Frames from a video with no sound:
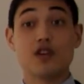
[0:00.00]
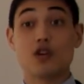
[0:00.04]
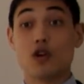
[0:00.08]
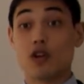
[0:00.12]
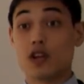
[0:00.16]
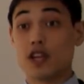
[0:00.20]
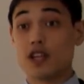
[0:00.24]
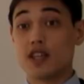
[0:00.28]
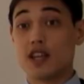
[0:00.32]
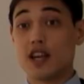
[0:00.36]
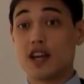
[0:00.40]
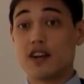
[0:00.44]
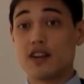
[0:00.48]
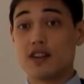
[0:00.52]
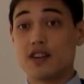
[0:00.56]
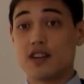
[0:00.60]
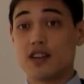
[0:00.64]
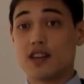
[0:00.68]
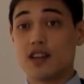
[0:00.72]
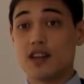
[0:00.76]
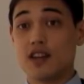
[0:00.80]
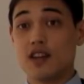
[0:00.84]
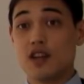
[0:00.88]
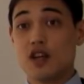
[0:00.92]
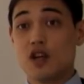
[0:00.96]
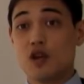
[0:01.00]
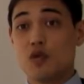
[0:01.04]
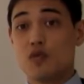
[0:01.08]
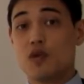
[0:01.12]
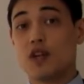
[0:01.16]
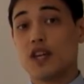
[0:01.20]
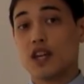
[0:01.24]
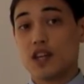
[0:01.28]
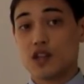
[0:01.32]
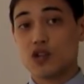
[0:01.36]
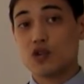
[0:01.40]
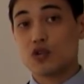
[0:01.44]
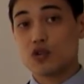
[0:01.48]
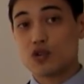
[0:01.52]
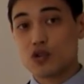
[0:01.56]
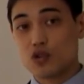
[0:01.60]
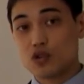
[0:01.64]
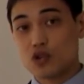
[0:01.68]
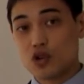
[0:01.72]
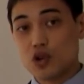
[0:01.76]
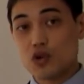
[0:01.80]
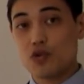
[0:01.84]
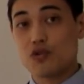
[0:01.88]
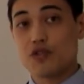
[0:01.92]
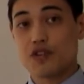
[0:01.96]
nonlinearity, we can do
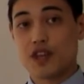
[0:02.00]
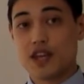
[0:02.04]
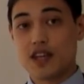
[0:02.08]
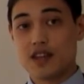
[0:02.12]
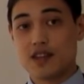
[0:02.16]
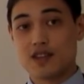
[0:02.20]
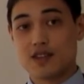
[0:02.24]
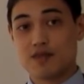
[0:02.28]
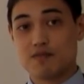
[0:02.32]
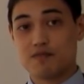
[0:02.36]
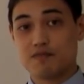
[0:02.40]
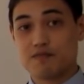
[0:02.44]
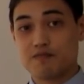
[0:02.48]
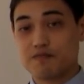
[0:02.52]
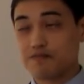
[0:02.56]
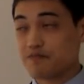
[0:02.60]
two things.